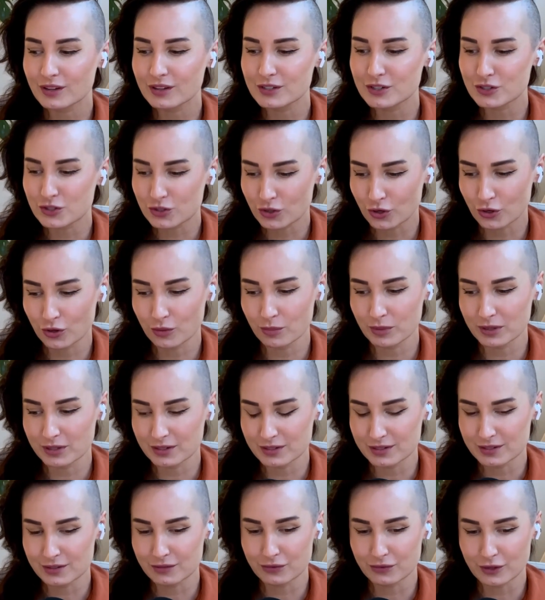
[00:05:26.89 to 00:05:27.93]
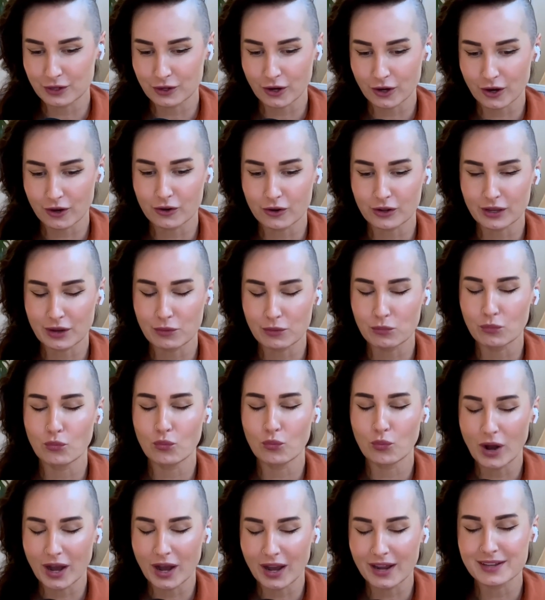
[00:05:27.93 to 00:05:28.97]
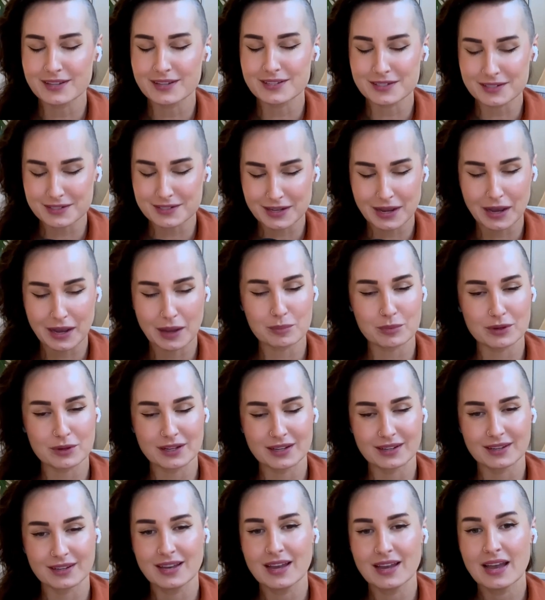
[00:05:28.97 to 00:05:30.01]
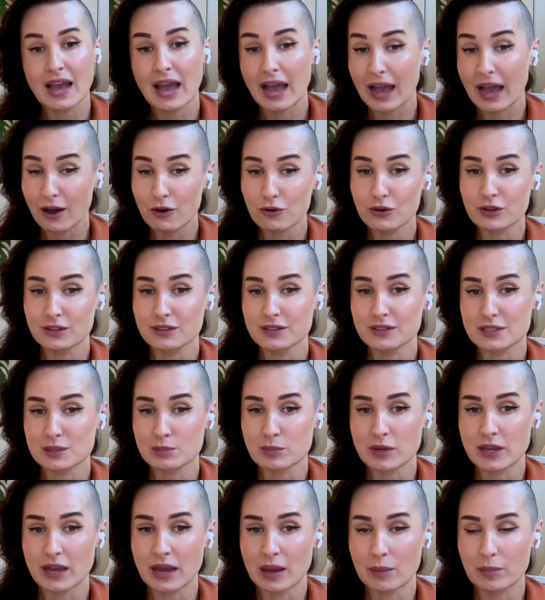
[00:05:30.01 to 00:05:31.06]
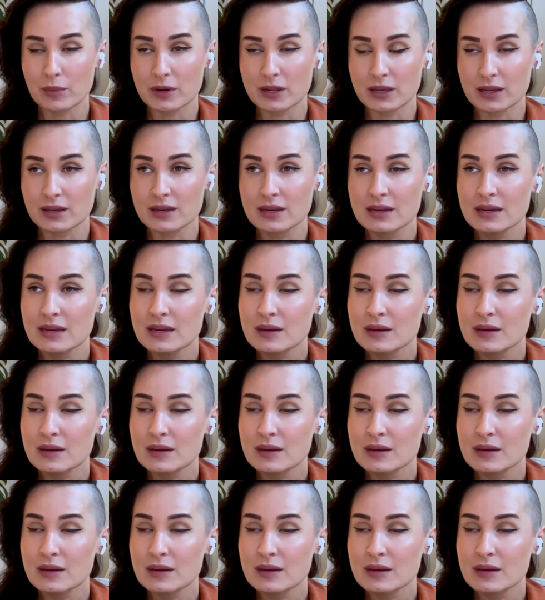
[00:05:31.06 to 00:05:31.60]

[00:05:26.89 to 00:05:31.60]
determined to figure out, okay, why is this happening? How can this be happening?